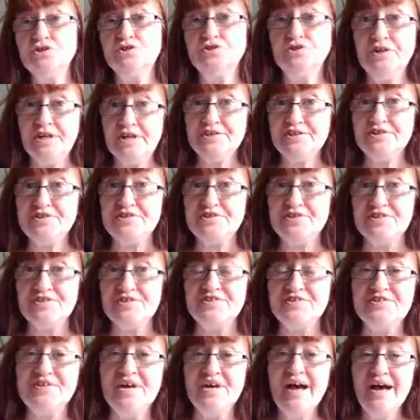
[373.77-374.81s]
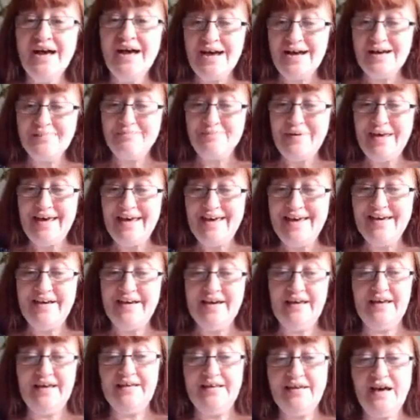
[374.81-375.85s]
Tricksters appear
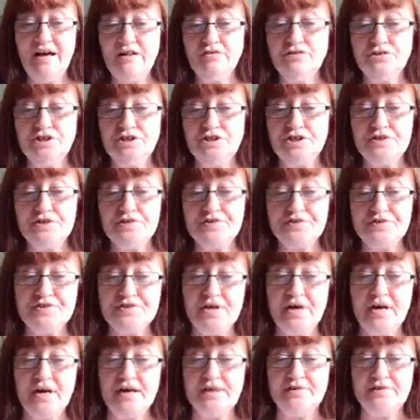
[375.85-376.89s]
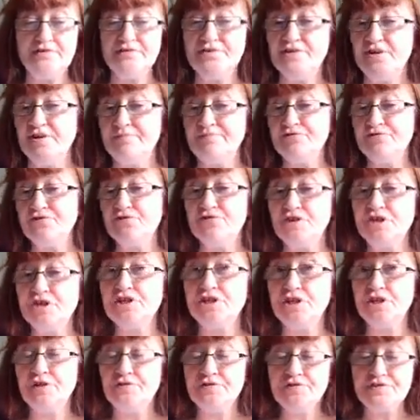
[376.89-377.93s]
in cultures and
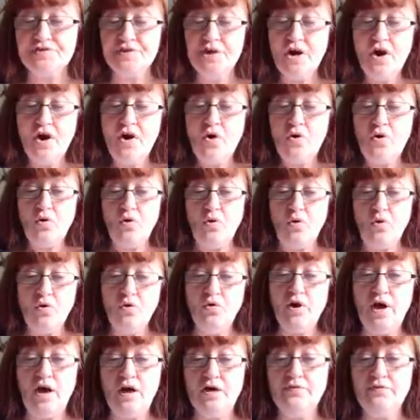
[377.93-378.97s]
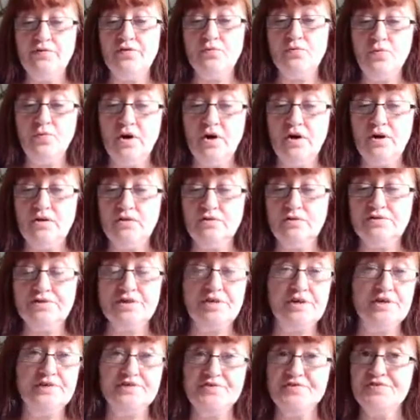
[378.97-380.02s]
traditions all over the
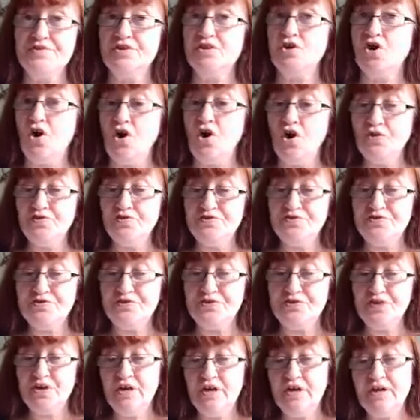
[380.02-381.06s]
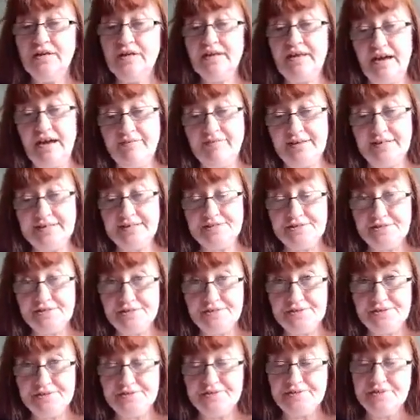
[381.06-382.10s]
world as gods,
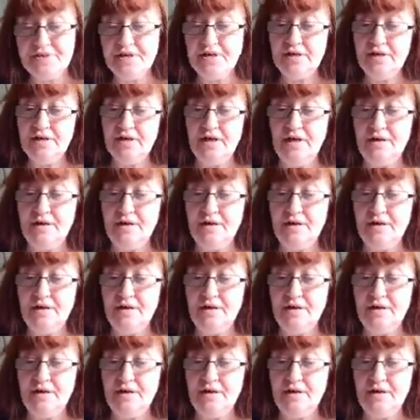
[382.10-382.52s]
characters